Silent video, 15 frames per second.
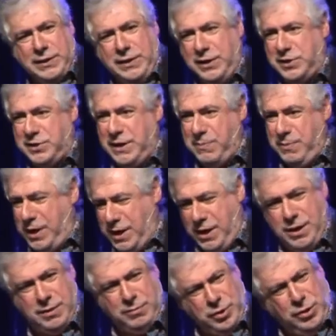this at my
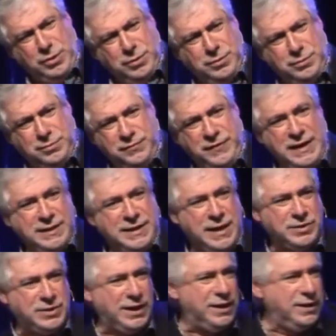home. Oh,
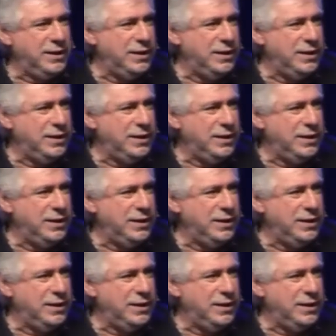fantastic.